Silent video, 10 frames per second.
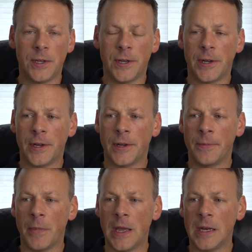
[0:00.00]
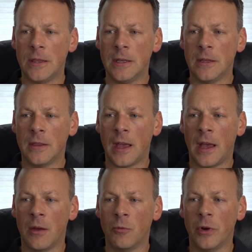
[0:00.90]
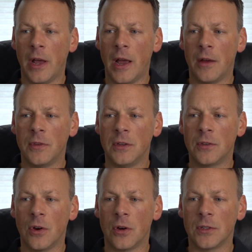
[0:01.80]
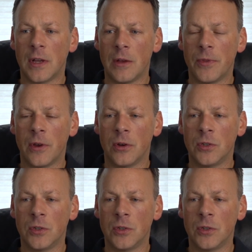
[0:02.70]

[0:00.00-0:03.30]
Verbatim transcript: um, anything that would have these cars out there,